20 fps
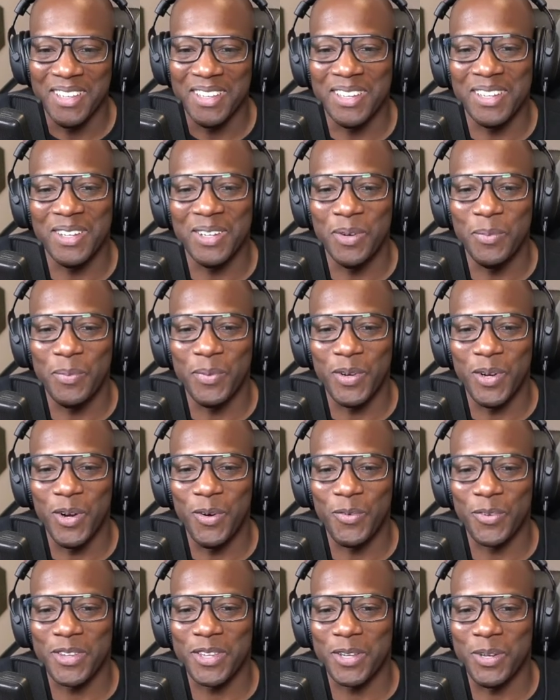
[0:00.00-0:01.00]
little bit
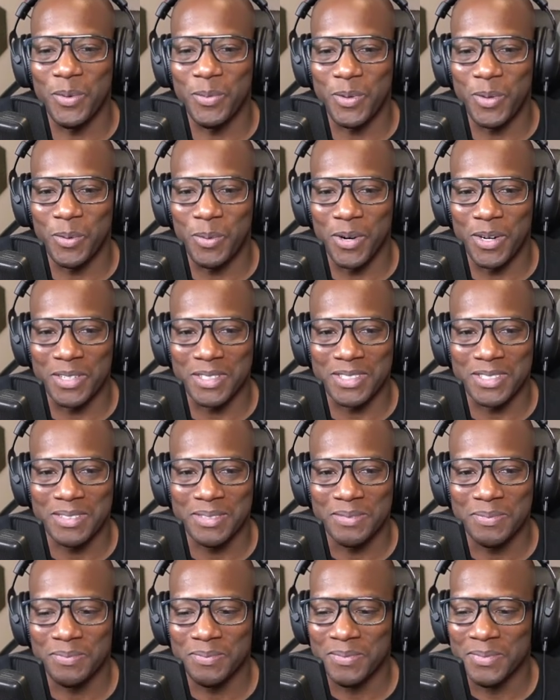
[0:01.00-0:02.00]
of overkill, but it works.
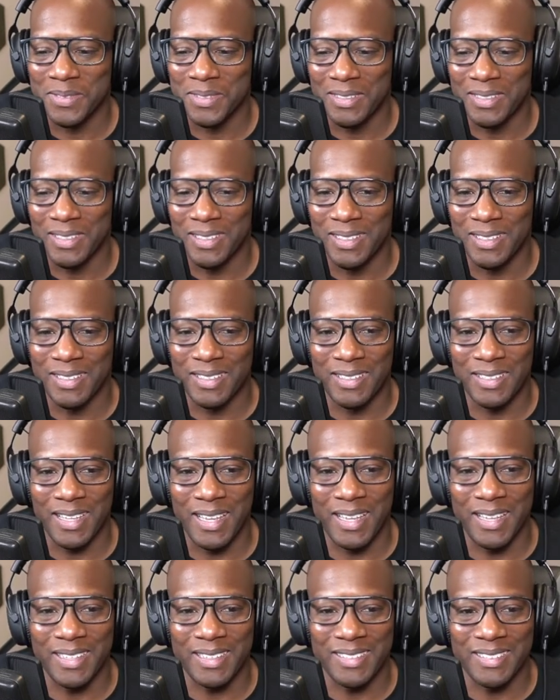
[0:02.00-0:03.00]

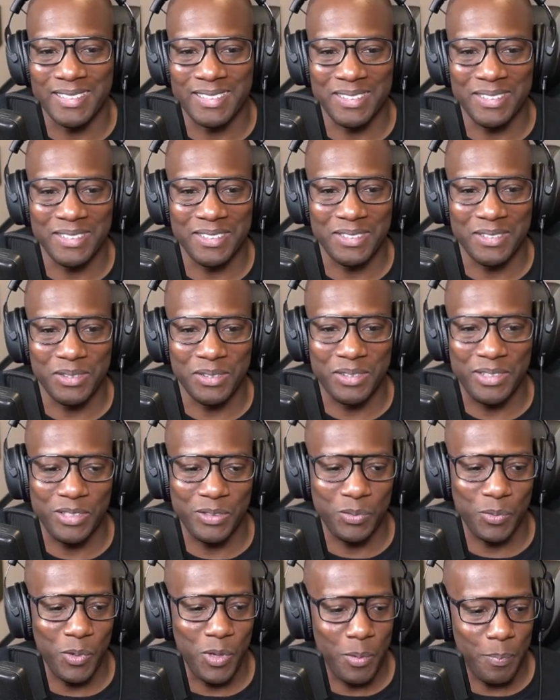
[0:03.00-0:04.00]
Like,
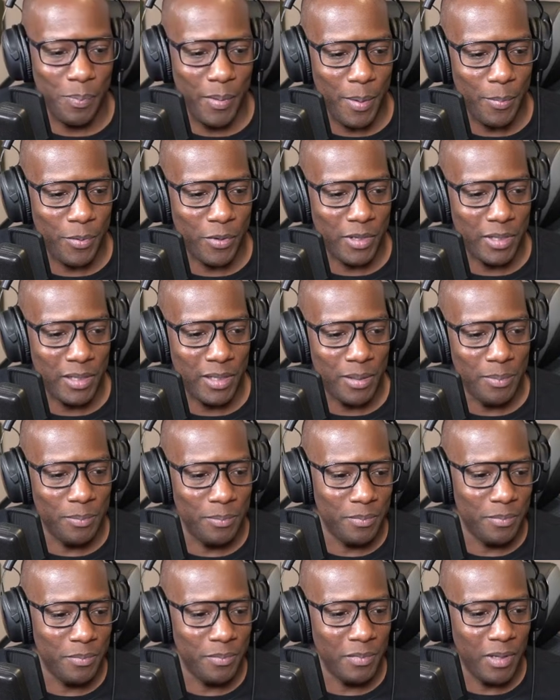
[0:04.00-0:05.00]
this one paperclip
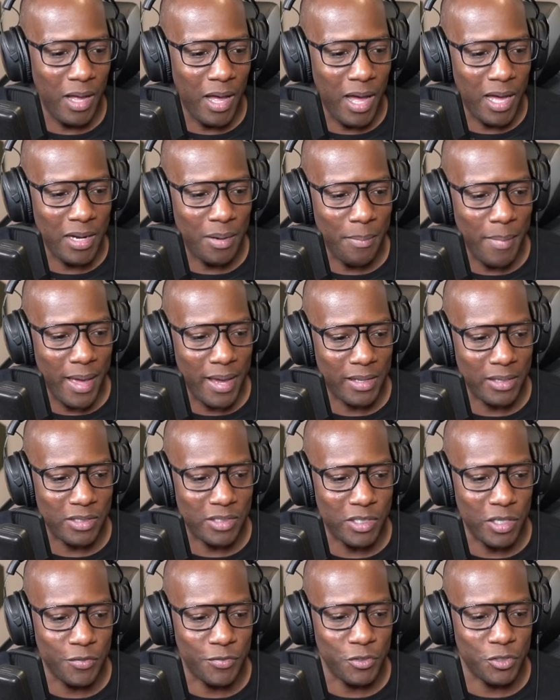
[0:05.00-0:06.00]
automatically
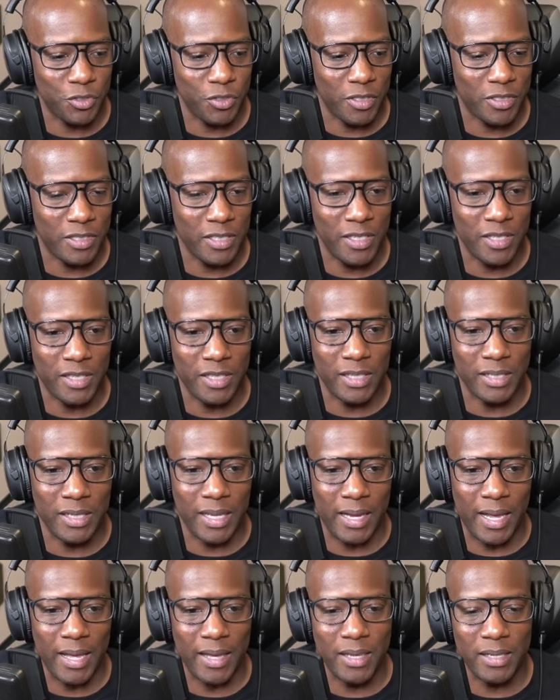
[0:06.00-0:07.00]
self-destructs anything.
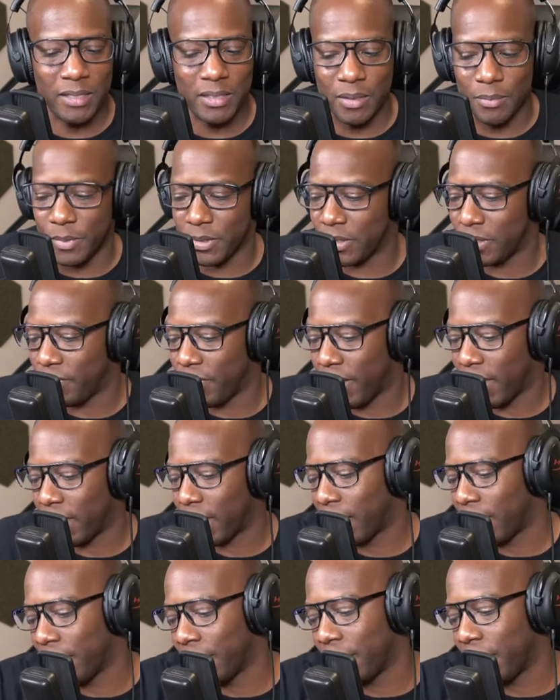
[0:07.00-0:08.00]
Like, I guess it must have had,
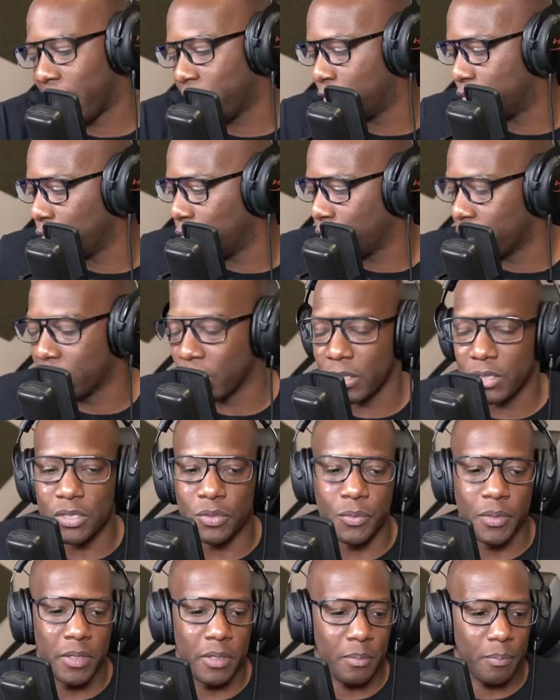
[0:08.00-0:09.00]
like, a
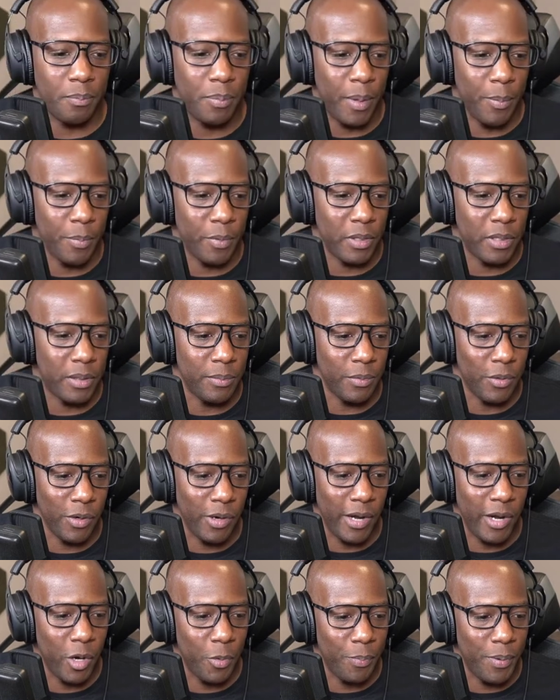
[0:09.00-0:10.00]
nitroglycerin paperclip or
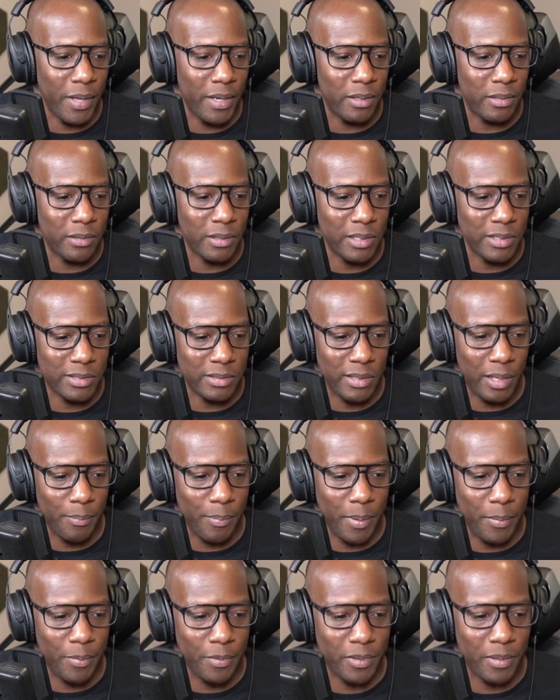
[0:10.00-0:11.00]
a hairpin. That's
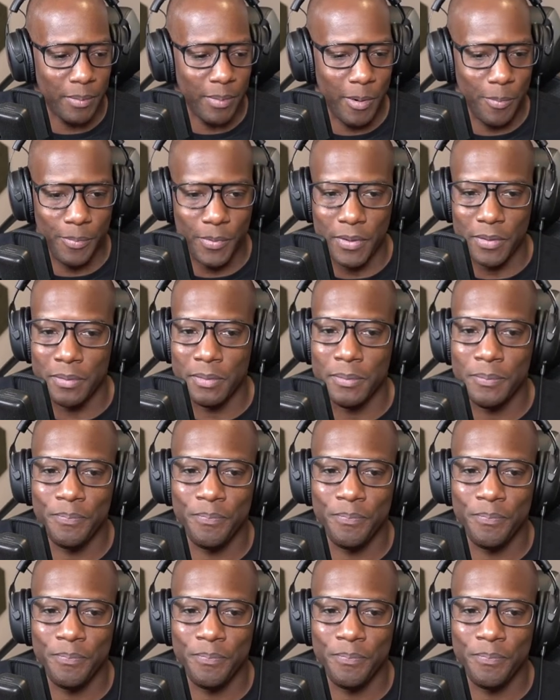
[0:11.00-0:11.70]
not paperclip, hairpin.